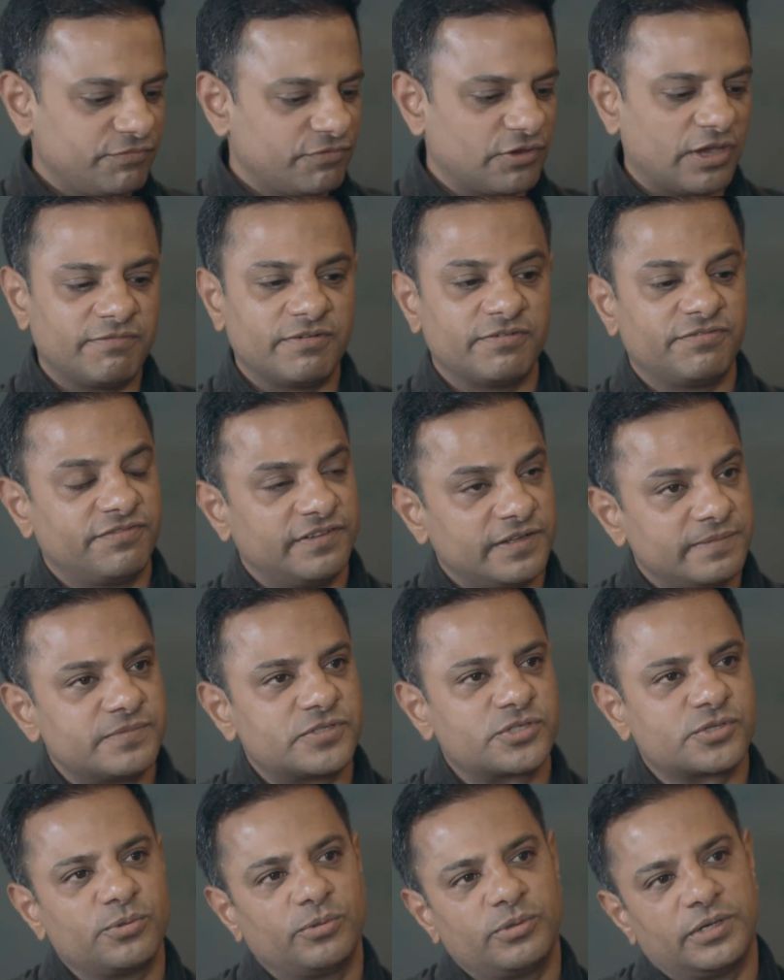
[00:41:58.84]
if you have a film
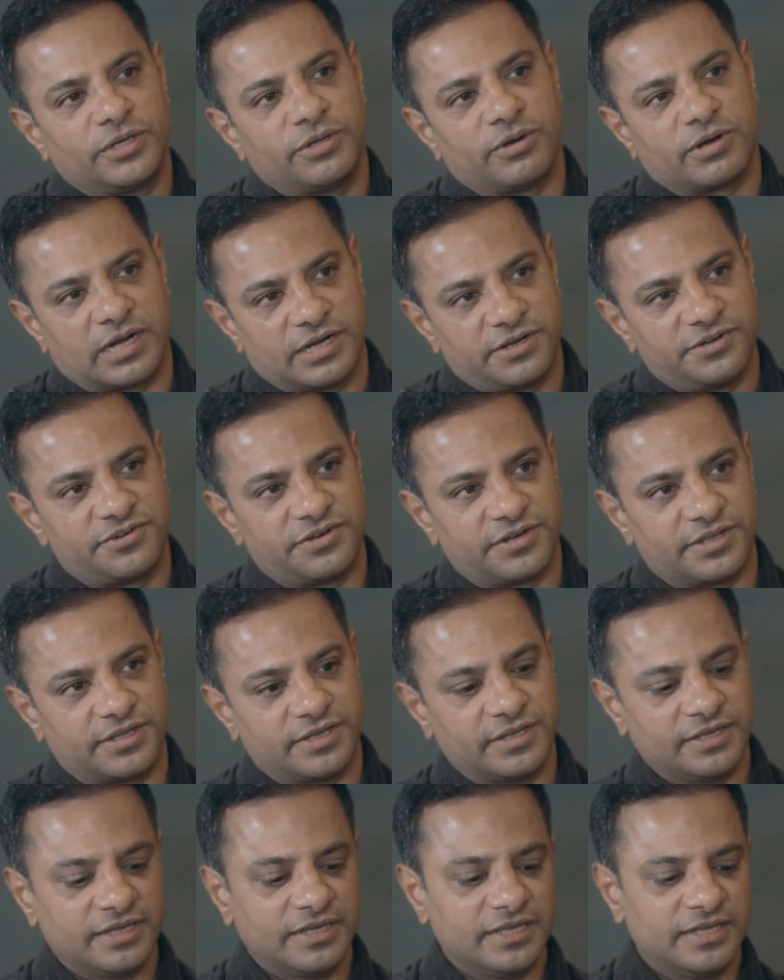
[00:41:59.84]
school in your
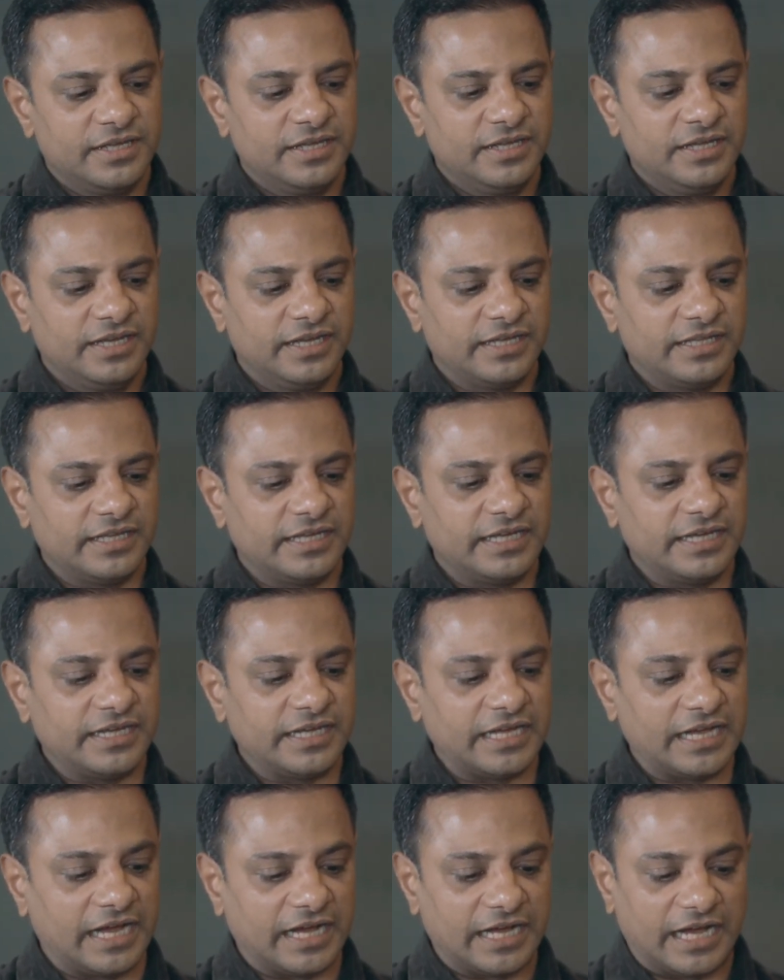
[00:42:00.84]
country,
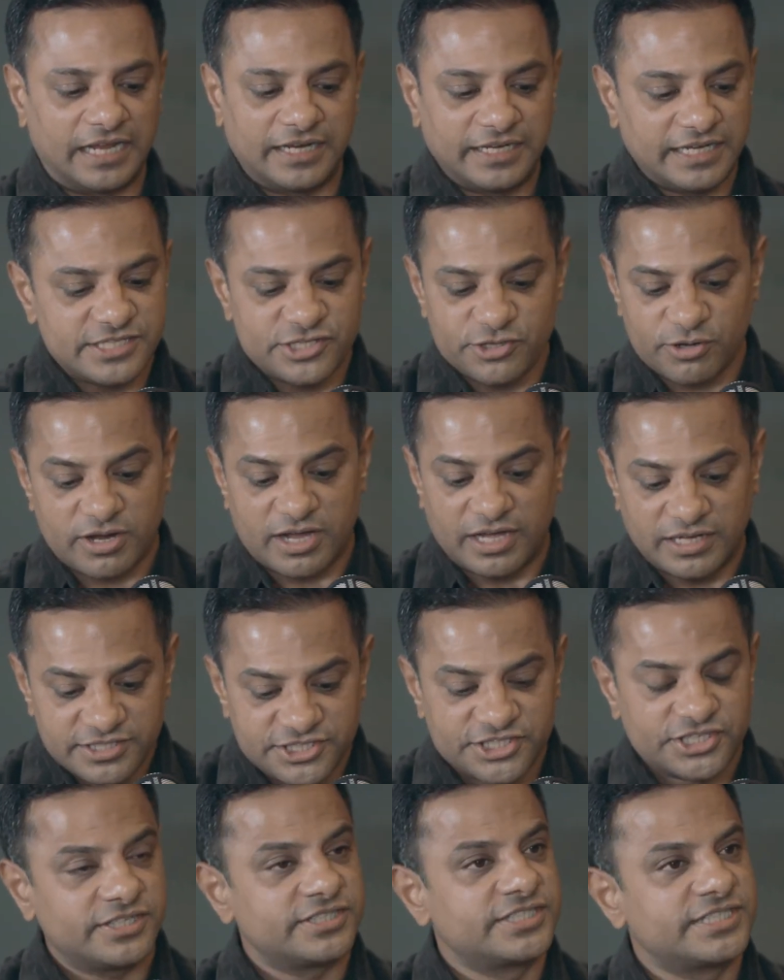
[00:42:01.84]
unless your
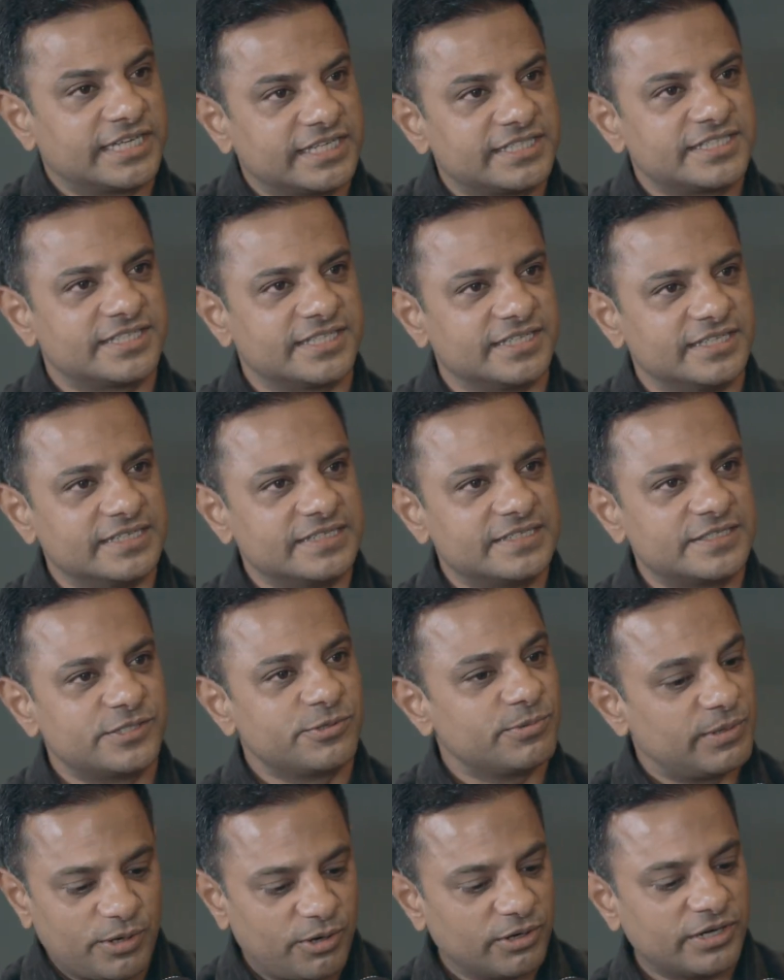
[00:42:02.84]
culture changes,
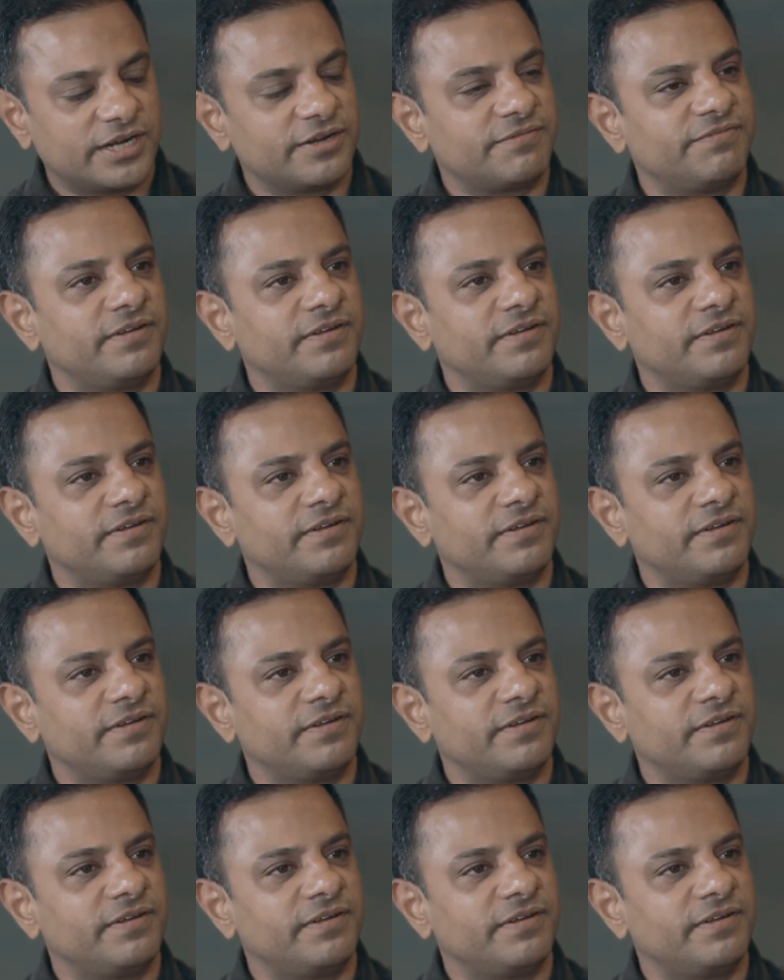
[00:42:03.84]
you will not get